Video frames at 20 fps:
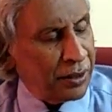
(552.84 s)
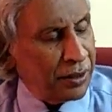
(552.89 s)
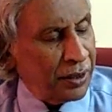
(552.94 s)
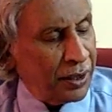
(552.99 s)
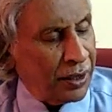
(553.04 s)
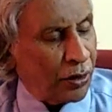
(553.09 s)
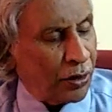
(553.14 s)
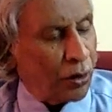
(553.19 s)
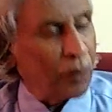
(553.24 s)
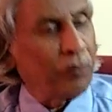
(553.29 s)

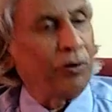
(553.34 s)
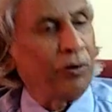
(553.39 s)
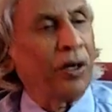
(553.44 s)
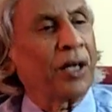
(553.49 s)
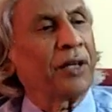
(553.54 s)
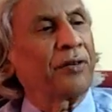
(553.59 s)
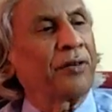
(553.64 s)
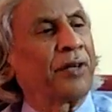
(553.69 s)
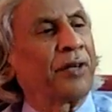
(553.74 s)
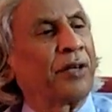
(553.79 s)
Rock
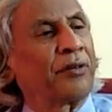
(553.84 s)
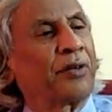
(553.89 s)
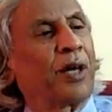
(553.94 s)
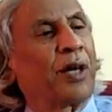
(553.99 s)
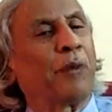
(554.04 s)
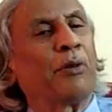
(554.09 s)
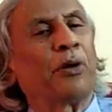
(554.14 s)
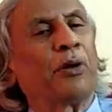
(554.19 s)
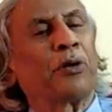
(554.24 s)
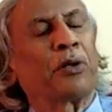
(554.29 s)
Forest has
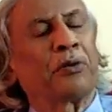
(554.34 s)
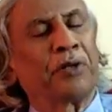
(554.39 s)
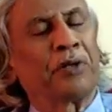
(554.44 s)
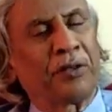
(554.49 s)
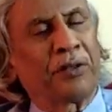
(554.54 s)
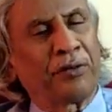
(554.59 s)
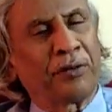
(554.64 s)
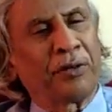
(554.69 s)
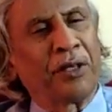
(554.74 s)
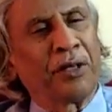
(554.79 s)
come out with
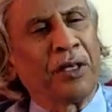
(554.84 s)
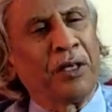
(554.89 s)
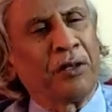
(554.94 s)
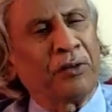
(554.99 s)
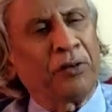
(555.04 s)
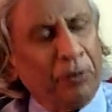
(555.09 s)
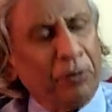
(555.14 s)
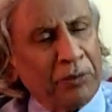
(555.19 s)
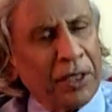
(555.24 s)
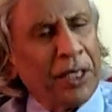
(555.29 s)

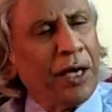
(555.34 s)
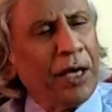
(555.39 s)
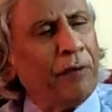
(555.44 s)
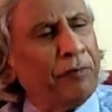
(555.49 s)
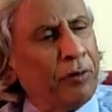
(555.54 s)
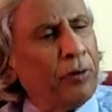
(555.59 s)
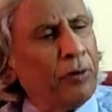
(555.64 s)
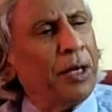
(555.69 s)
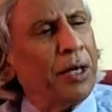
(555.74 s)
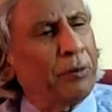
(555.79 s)
something
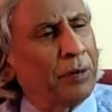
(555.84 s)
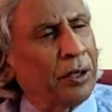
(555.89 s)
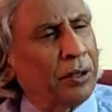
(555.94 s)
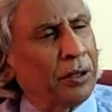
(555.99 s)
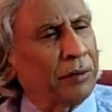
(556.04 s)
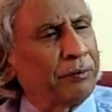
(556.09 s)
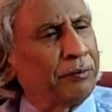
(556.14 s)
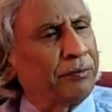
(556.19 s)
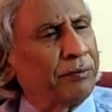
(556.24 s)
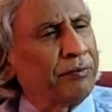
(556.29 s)

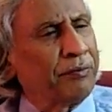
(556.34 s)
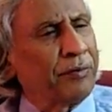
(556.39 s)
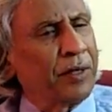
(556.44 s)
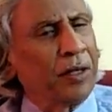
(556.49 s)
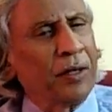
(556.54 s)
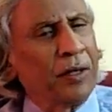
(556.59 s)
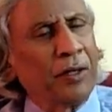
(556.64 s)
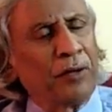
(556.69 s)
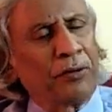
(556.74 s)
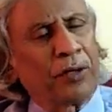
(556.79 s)
affordable,
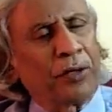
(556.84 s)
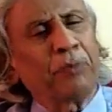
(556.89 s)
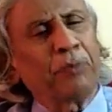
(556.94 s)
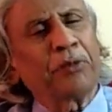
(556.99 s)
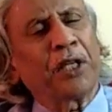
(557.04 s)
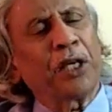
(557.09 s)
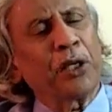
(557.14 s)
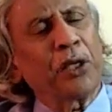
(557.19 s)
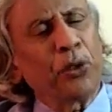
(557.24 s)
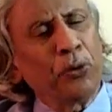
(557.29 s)

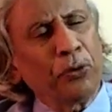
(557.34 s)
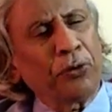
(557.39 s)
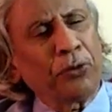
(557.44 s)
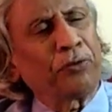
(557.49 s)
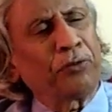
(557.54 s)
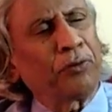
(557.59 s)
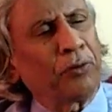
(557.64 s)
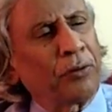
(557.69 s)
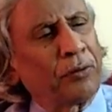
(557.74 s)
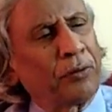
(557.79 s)
something
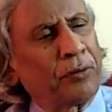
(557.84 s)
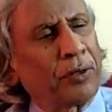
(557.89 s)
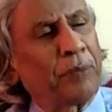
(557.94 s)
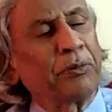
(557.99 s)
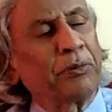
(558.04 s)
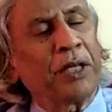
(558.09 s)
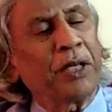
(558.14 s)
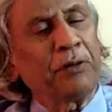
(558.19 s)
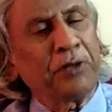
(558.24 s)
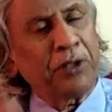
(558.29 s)
useful,
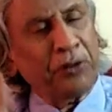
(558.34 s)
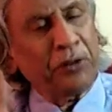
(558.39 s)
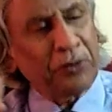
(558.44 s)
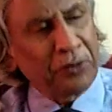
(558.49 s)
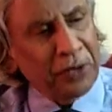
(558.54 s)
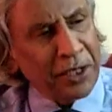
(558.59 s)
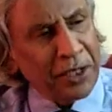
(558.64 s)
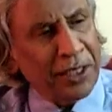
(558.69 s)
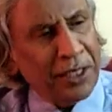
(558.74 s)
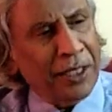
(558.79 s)
something which is
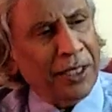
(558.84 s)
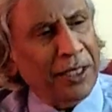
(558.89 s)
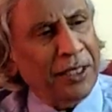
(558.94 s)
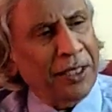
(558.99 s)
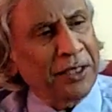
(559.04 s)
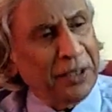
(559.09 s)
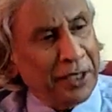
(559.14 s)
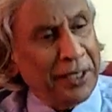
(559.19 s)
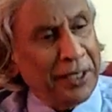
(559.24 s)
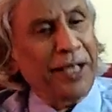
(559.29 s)
needed
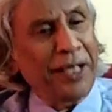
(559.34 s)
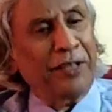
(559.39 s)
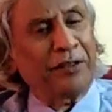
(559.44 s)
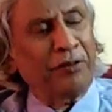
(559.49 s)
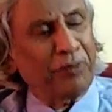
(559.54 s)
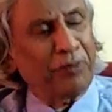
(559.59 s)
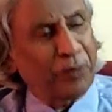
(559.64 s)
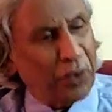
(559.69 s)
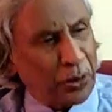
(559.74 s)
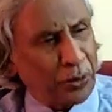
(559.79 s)
in the days
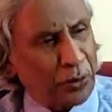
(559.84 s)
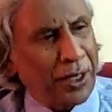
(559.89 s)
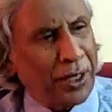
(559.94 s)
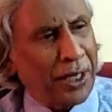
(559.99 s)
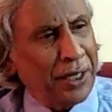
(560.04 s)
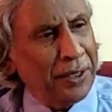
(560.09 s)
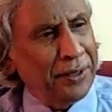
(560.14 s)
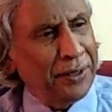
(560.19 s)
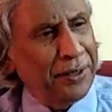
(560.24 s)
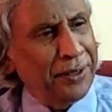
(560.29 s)
of Corona.